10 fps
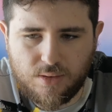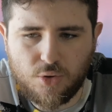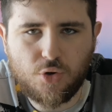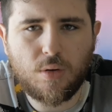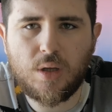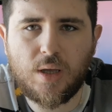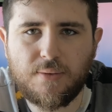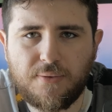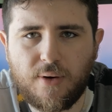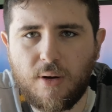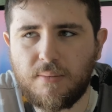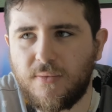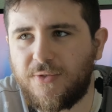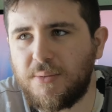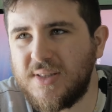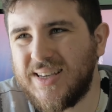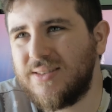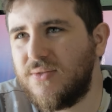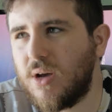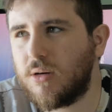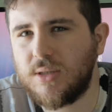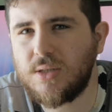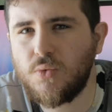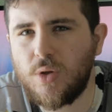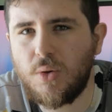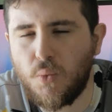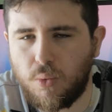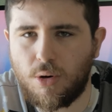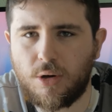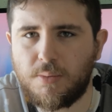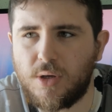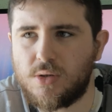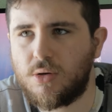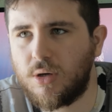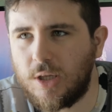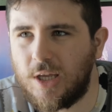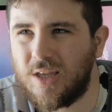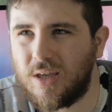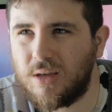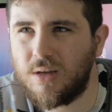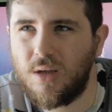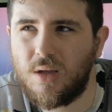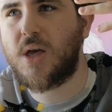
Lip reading: controlling it from inside VR doesn't really work because you're clicking